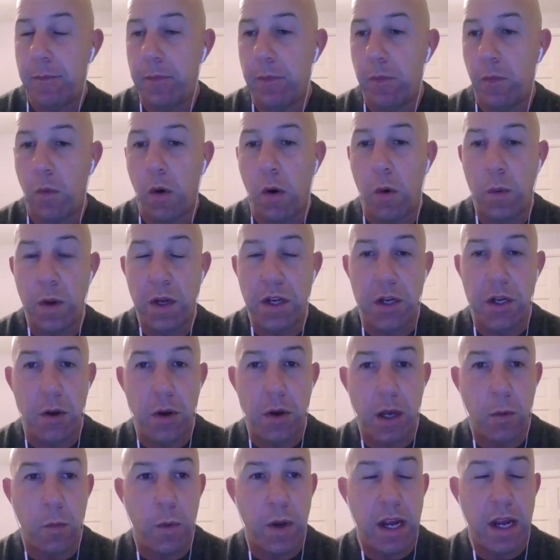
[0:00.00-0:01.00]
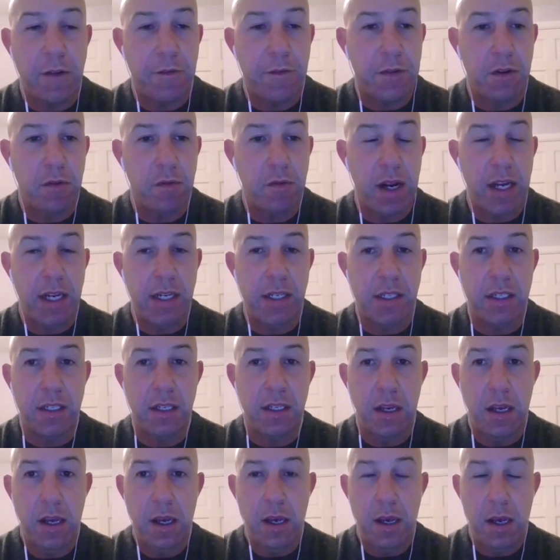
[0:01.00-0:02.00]
what we're doing, we have to raise
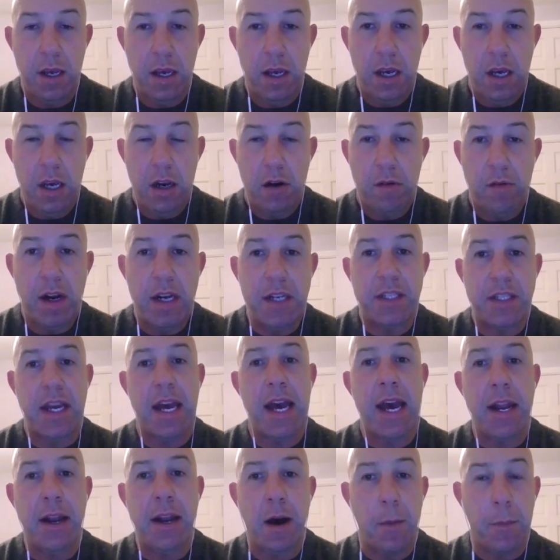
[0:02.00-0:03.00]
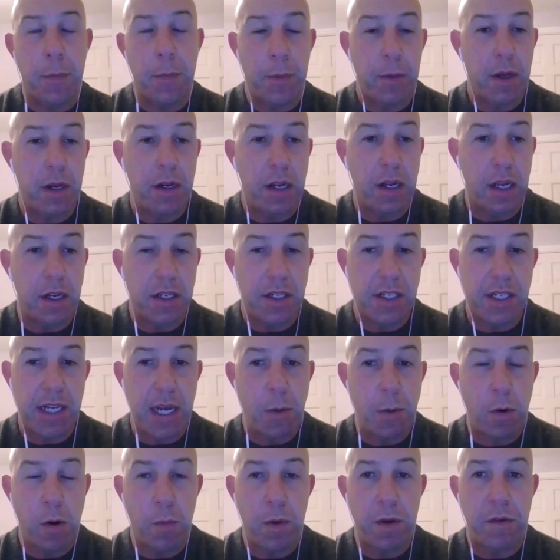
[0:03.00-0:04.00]
a head up and say
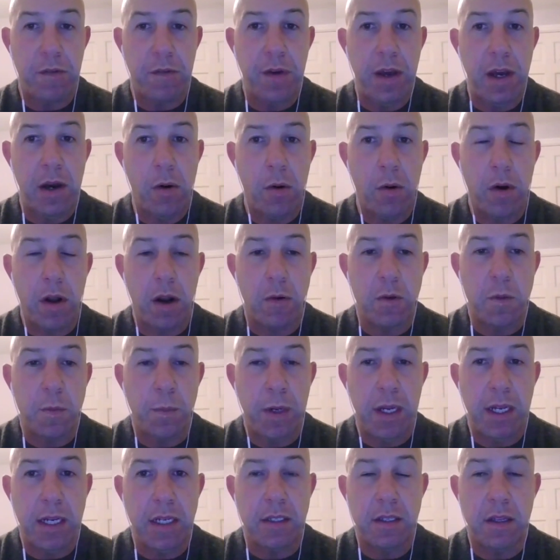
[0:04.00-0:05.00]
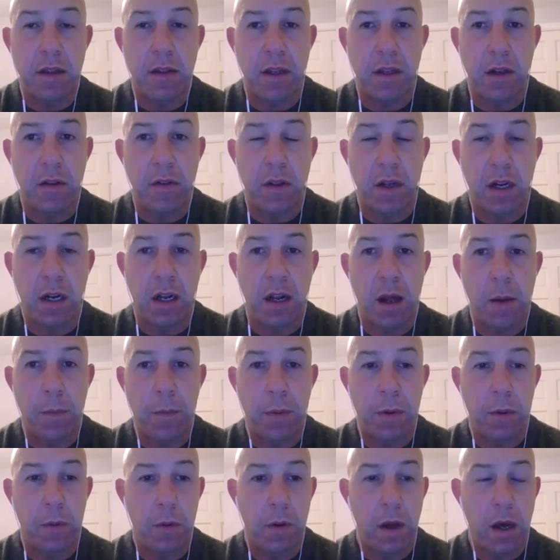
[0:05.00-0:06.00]
what we feel. And I was pleased that the
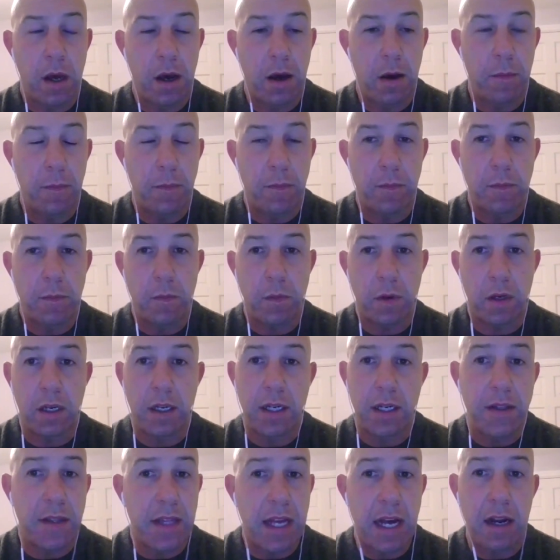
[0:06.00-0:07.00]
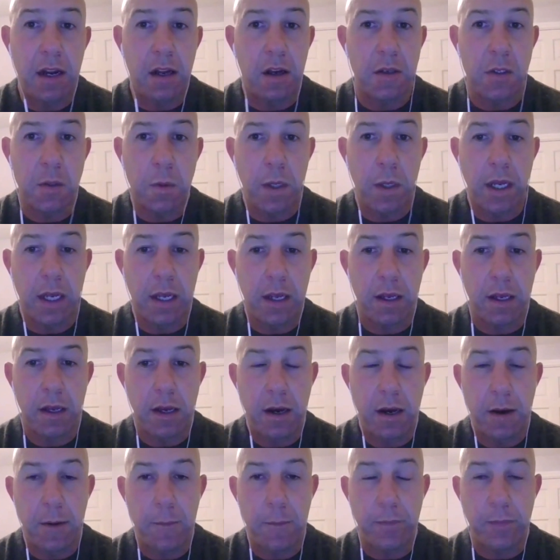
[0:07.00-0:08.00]
club did that last week.
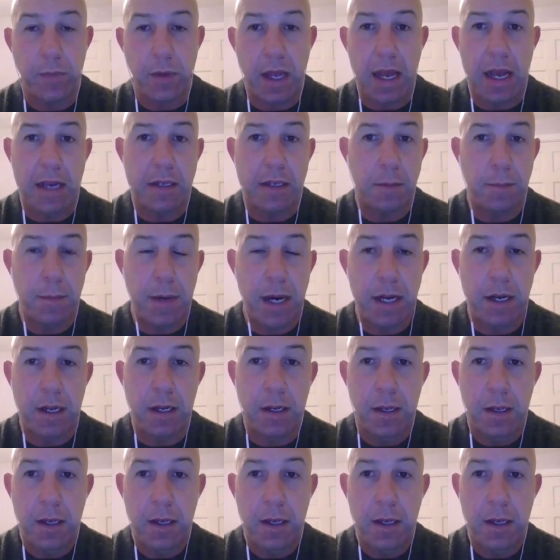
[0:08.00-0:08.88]
It hasn't made